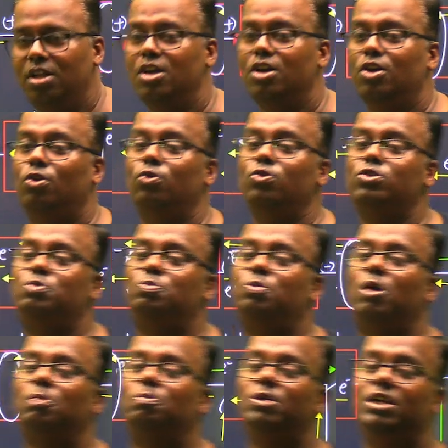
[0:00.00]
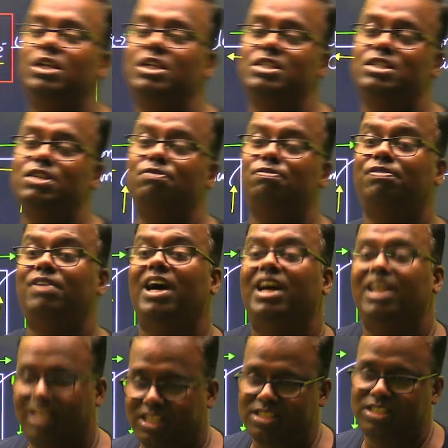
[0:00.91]
whose property is a fire
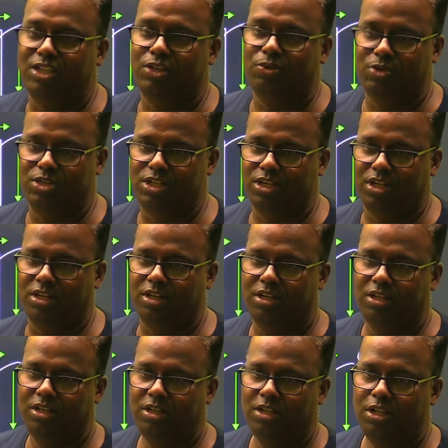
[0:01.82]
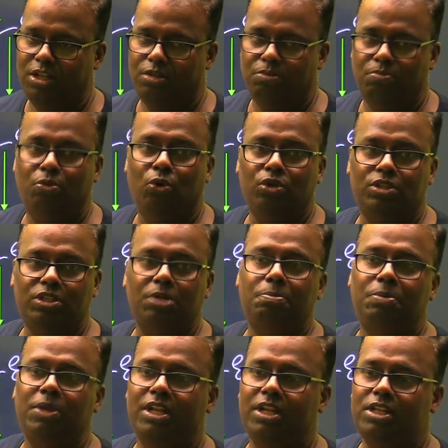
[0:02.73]
extinguisher. Both the
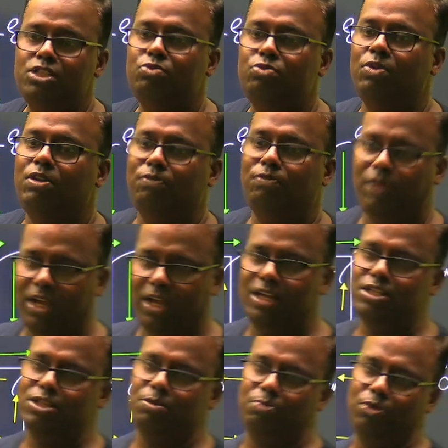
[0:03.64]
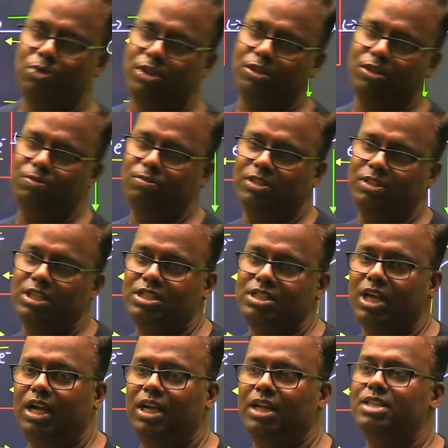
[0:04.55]
parents were fire supportive. The
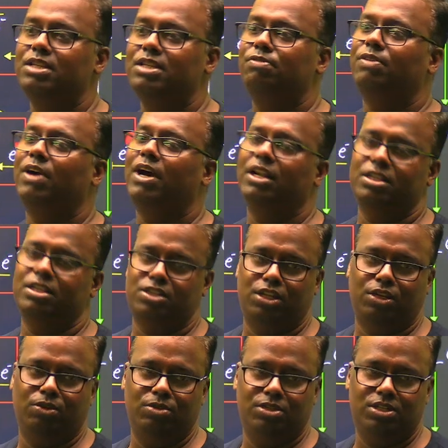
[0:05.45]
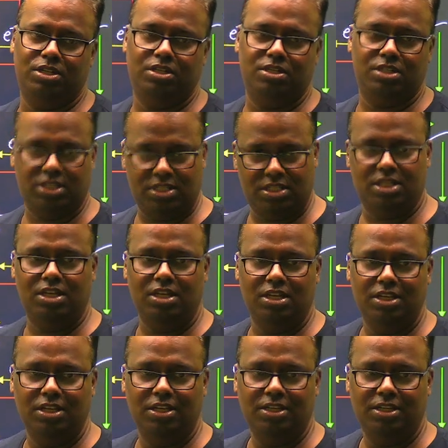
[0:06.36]
child is a fire extinguisher. Just see.
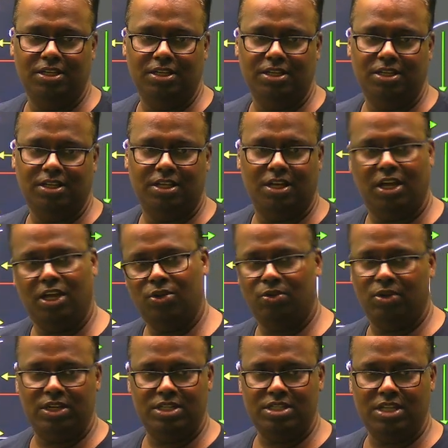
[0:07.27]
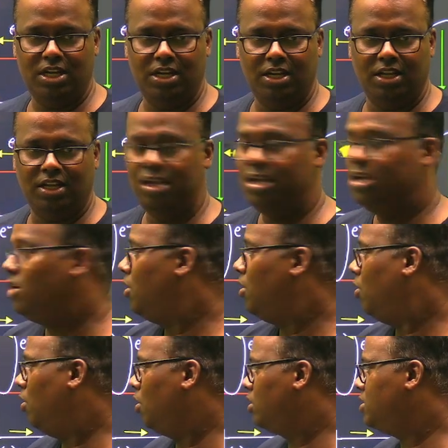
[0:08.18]
Are you understanding?
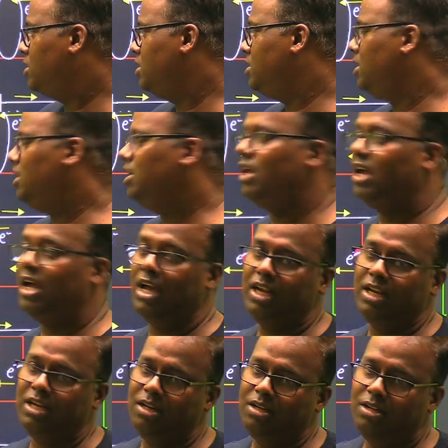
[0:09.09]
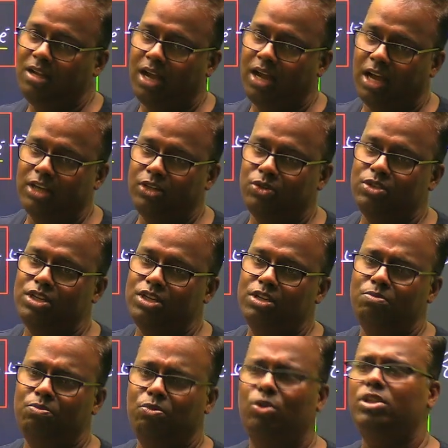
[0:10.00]
Oxygen and hydrogen
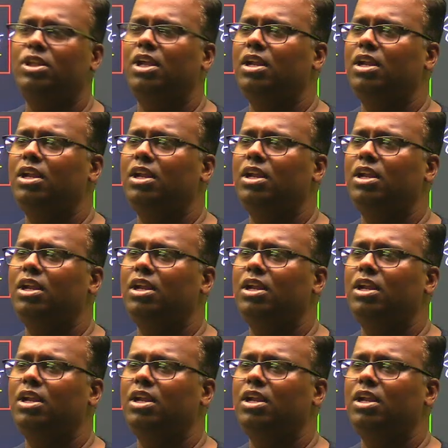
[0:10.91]
both have